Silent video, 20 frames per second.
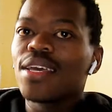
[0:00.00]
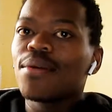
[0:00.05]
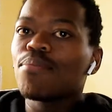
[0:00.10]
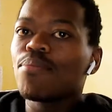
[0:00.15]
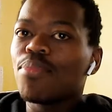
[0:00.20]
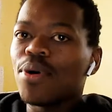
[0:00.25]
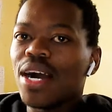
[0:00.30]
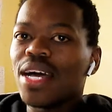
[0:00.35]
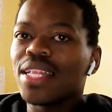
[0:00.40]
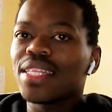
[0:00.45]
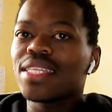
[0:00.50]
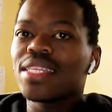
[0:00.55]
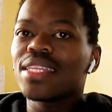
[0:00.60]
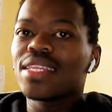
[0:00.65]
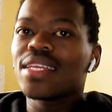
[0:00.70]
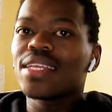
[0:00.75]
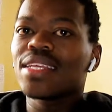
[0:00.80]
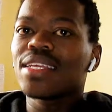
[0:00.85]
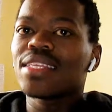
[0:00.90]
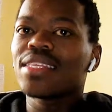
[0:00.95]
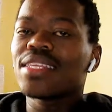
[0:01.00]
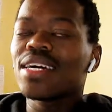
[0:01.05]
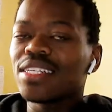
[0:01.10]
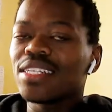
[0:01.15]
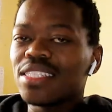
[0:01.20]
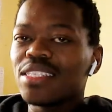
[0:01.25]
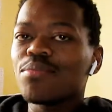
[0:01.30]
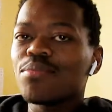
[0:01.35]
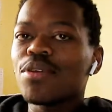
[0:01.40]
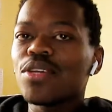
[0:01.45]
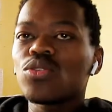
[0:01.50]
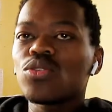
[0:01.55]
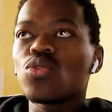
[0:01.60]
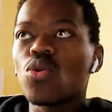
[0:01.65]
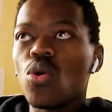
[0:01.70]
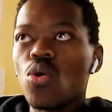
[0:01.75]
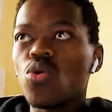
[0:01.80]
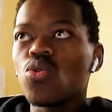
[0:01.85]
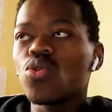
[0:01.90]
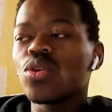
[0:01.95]
but the ultimate
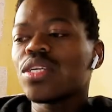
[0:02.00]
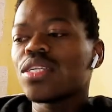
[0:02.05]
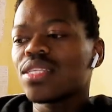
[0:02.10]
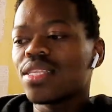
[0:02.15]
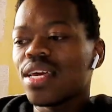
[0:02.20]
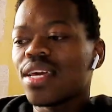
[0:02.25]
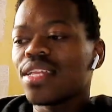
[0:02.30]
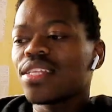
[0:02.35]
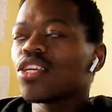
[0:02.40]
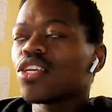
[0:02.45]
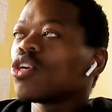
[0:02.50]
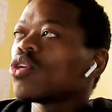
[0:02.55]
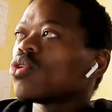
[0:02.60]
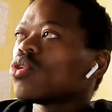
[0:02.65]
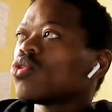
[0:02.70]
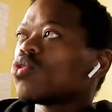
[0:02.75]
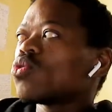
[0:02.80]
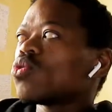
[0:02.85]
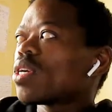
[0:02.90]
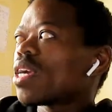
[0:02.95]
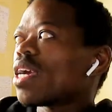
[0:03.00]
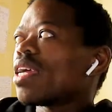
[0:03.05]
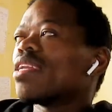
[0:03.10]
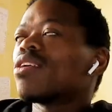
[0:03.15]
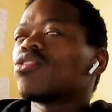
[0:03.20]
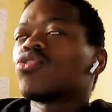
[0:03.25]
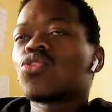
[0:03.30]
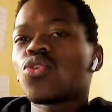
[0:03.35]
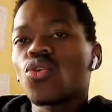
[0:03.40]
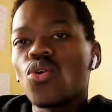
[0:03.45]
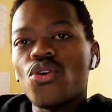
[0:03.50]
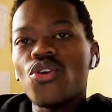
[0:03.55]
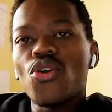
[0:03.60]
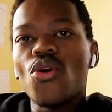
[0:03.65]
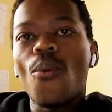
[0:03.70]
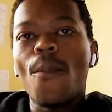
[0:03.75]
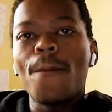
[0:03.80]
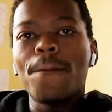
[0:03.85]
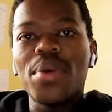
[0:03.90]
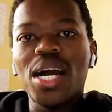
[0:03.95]
goal is that you can grow
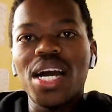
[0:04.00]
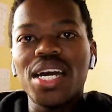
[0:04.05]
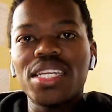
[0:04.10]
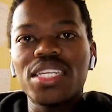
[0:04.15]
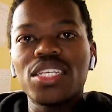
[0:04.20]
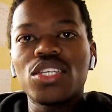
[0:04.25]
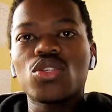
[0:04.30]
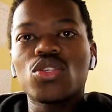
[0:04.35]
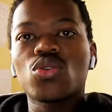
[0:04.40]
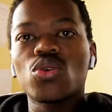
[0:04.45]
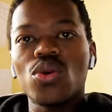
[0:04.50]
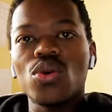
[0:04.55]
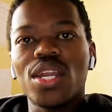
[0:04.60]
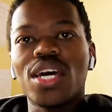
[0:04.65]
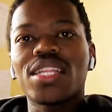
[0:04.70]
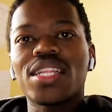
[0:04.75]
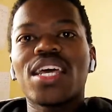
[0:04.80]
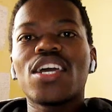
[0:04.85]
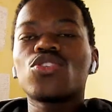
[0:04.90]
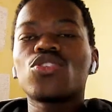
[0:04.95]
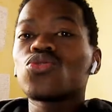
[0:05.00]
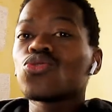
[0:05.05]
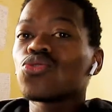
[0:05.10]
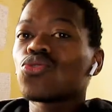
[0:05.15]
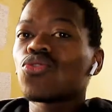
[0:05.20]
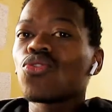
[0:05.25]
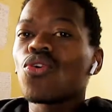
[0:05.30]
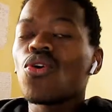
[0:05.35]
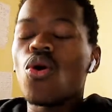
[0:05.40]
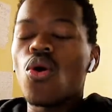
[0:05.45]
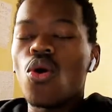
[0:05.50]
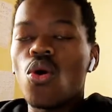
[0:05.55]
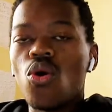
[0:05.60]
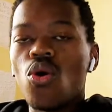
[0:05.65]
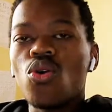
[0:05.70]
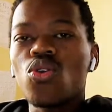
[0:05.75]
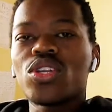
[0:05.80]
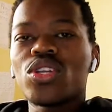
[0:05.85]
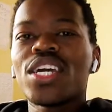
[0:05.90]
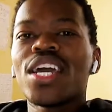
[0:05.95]
your money so that as you grow
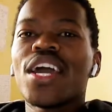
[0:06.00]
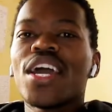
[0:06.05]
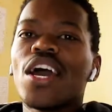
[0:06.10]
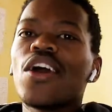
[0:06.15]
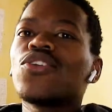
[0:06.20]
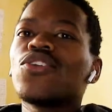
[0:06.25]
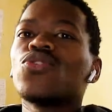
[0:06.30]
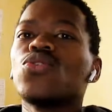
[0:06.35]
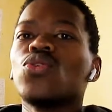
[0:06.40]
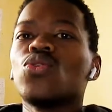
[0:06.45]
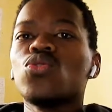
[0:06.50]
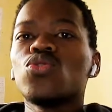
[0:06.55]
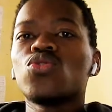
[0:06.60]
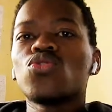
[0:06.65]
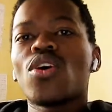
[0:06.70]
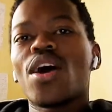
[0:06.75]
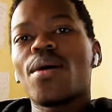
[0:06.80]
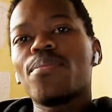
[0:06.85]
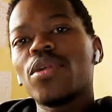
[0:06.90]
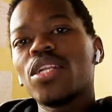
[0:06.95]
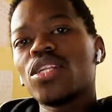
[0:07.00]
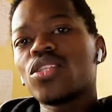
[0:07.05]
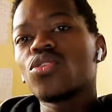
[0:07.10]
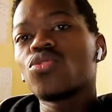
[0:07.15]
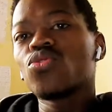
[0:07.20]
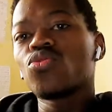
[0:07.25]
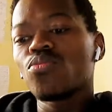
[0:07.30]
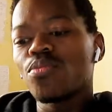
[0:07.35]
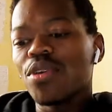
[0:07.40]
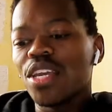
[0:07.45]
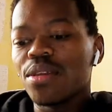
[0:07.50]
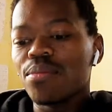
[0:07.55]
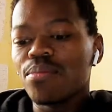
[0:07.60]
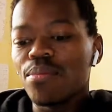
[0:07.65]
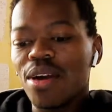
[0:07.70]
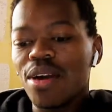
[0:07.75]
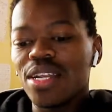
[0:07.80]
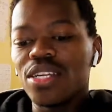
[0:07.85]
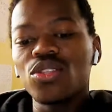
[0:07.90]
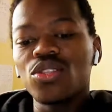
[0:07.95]
old and you lose your ability to make
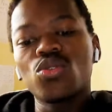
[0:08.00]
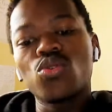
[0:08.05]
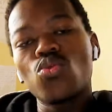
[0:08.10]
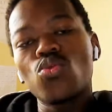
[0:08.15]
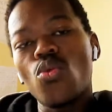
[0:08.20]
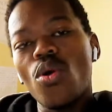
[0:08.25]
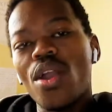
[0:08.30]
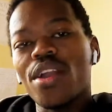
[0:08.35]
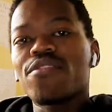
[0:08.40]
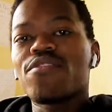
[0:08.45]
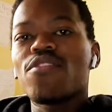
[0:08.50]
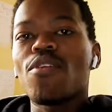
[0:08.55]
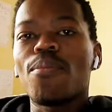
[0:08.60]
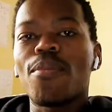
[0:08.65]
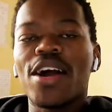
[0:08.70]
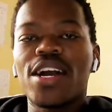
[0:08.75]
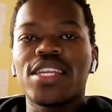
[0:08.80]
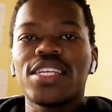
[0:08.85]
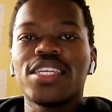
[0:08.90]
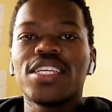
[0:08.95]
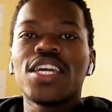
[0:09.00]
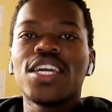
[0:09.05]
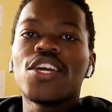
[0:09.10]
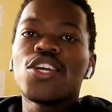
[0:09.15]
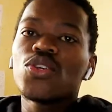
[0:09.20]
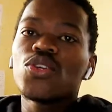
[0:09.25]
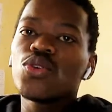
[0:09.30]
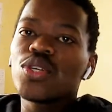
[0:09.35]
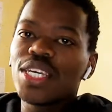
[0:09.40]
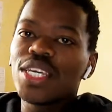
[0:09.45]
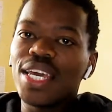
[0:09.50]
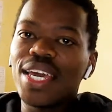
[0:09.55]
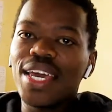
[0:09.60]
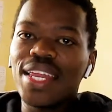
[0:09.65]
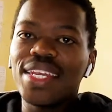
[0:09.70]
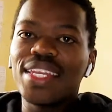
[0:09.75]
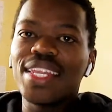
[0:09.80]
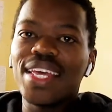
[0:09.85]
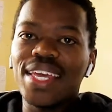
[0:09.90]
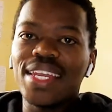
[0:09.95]
money, to work for money, you
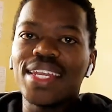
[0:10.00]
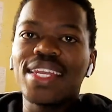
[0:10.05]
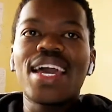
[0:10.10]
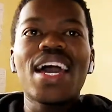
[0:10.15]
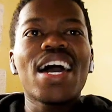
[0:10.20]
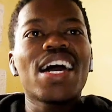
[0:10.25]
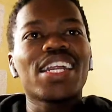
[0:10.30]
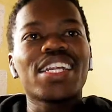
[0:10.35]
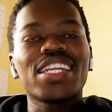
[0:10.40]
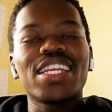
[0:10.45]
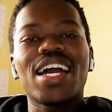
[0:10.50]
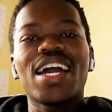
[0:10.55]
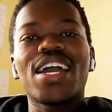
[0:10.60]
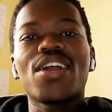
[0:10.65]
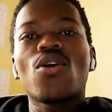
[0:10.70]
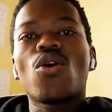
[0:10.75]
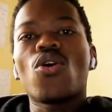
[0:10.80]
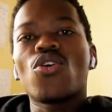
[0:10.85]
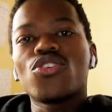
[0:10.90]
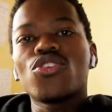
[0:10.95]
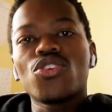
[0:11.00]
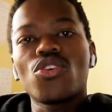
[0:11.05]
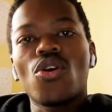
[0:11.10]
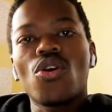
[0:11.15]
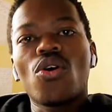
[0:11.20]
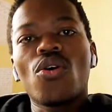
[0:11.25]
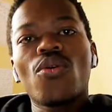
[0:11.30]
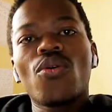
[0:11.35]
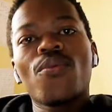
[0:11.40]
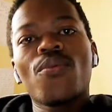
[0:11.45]
can then rely on your